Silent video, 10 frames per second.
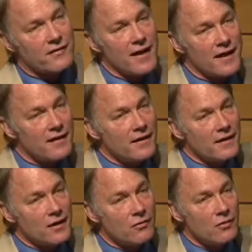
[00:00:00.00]
in that,
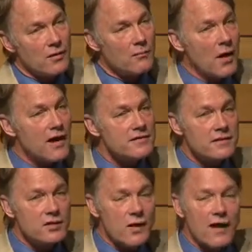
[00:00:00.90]

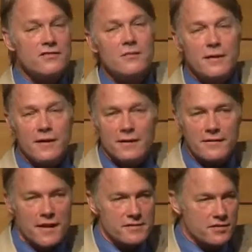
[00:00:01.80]
Boston, you have somebody like
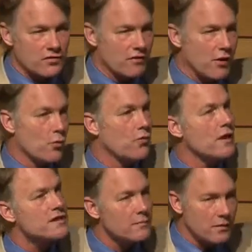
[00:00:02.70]
Nancy Gerard who
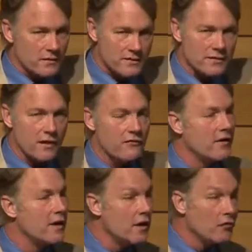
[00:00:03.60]
thinks about this stuff.
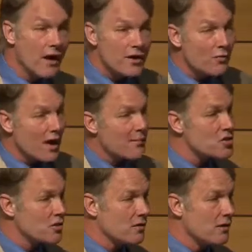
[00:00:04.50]
In Rye, New
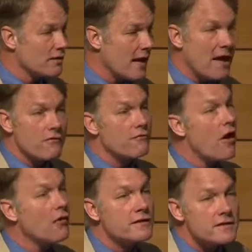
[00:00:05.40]
Hampshire, they have a
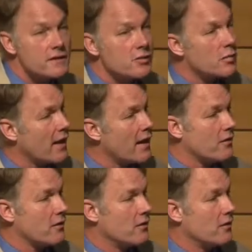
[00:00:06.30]
volunteer
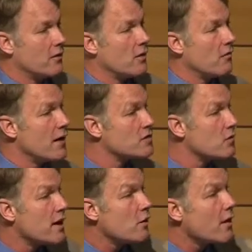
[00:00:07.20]
planner, right? So
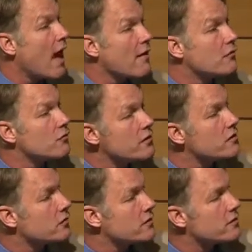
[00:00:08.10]
they don't have the
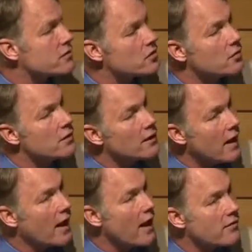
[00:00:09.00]
resources. So
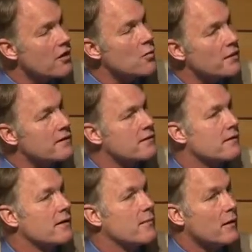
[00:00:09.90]
I think we need to
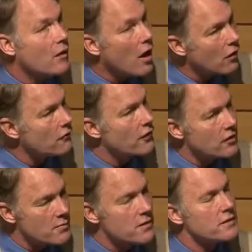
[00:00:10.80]
think about all of our
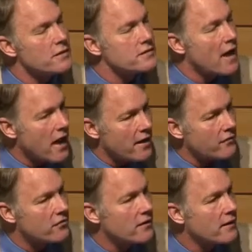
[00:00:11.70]
communities
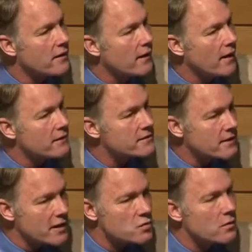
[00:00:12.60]
as
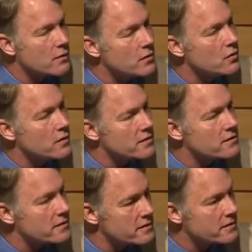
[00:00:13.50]
sites where we do
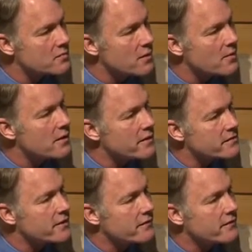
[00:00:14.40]
this experiment and
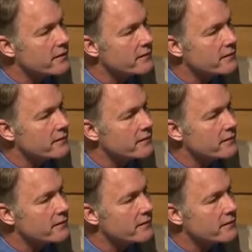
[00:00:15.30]
this testing.